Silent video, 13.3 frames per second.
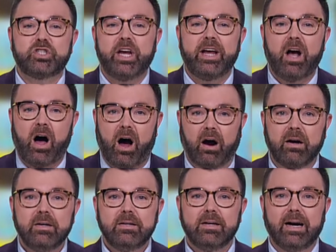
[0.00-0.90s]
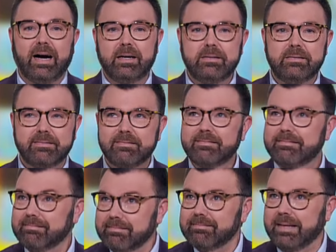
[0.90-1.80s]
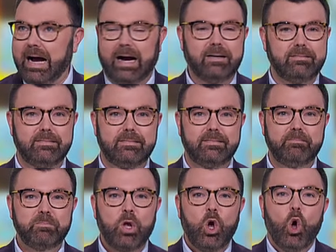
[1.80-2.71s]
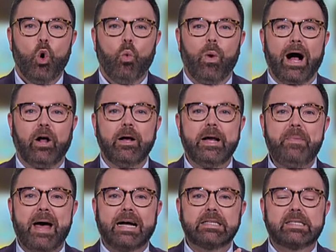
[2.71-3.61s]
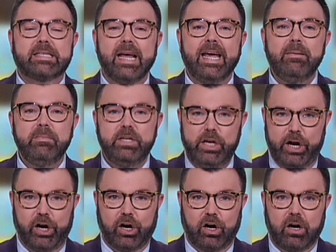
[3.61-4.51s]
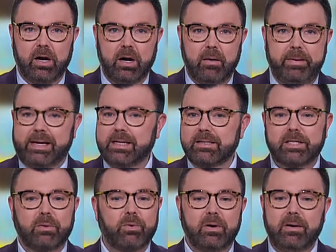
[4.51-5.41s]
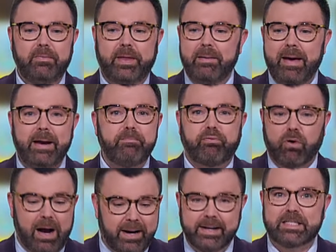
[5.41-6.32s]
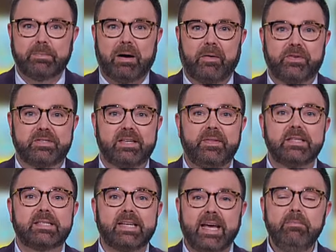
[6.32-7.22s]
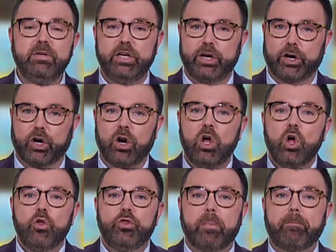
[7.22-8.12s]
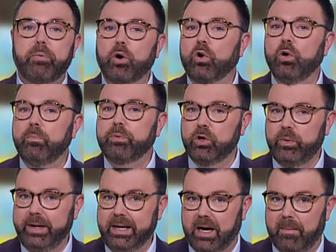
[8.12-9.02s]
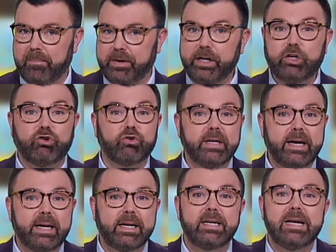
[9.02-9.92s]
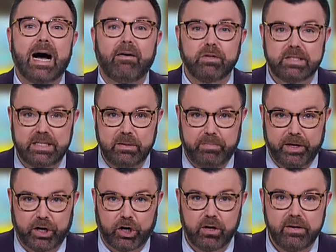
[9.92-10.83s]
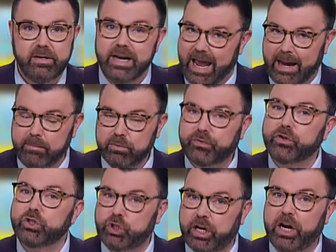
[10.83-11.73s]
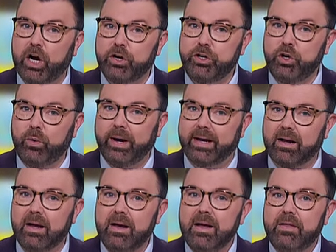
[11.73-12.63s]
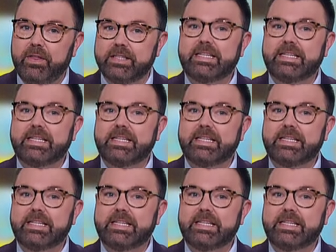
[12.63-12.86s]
J.R.?" No. Well, in that same year, because they made products about this, in the same year, the Pearl Brewing Company created a novelty beer named for J.R. Ewing. The